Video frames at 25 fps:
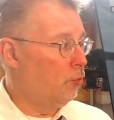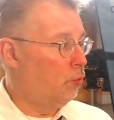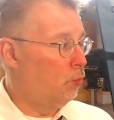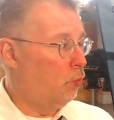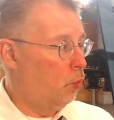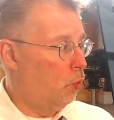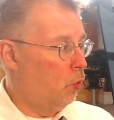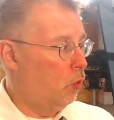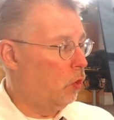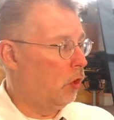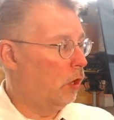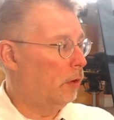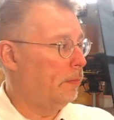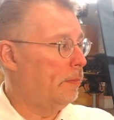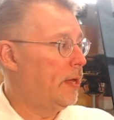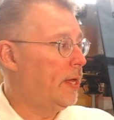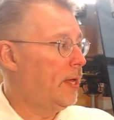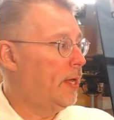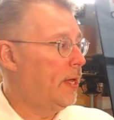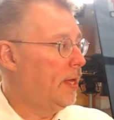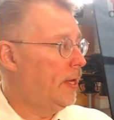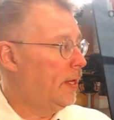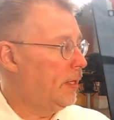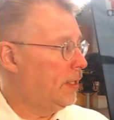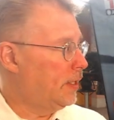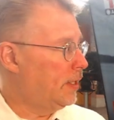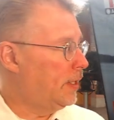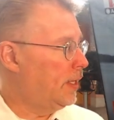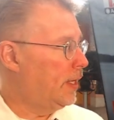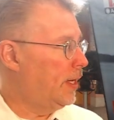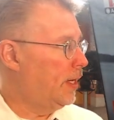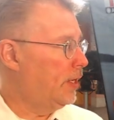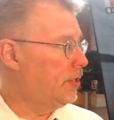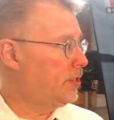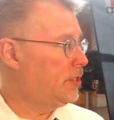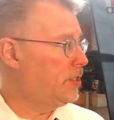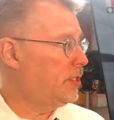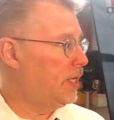Warm,
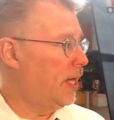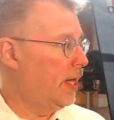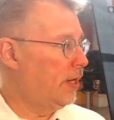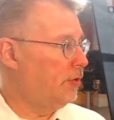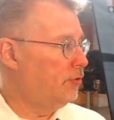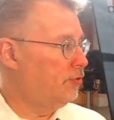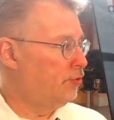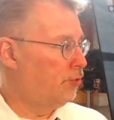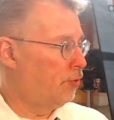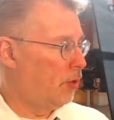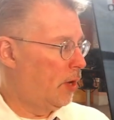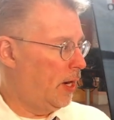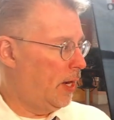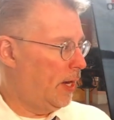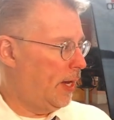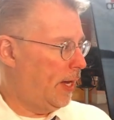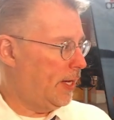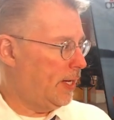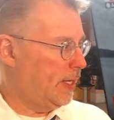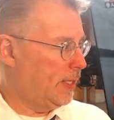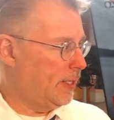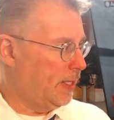yes, and dry,